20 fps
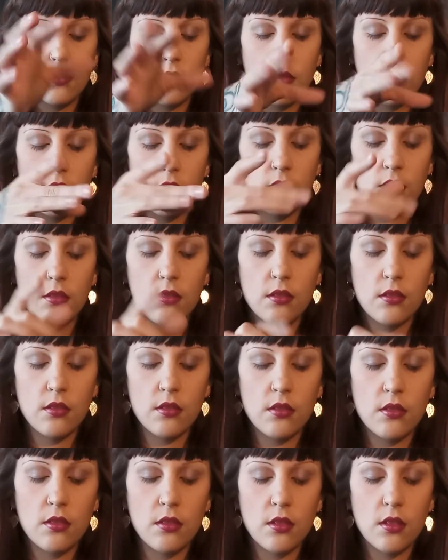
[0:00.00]

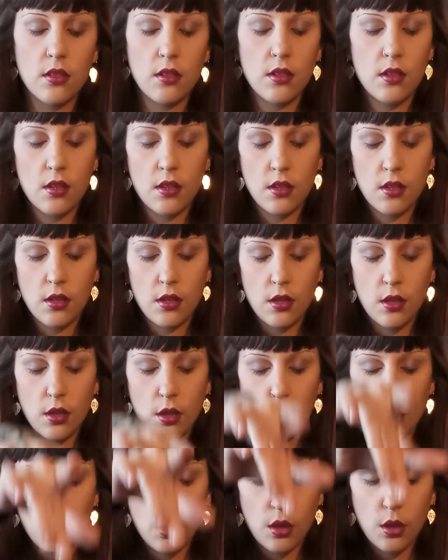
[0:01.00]

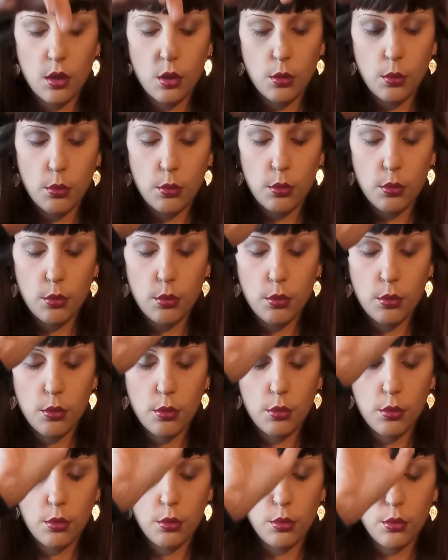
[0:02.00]

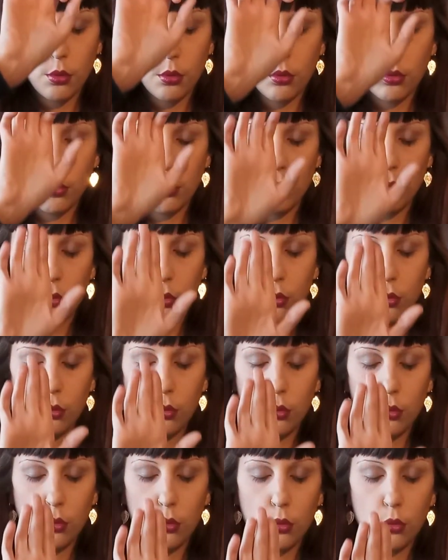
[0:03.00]

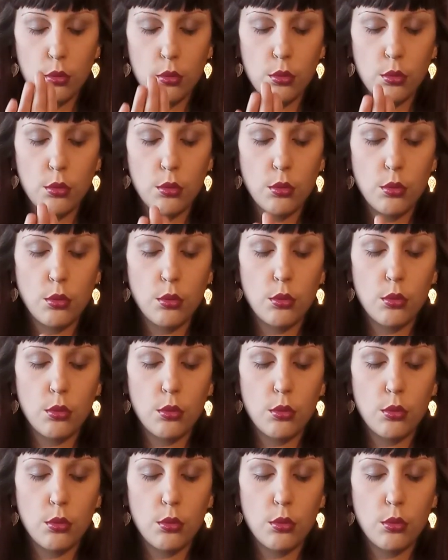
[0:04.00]
Nobody speaks.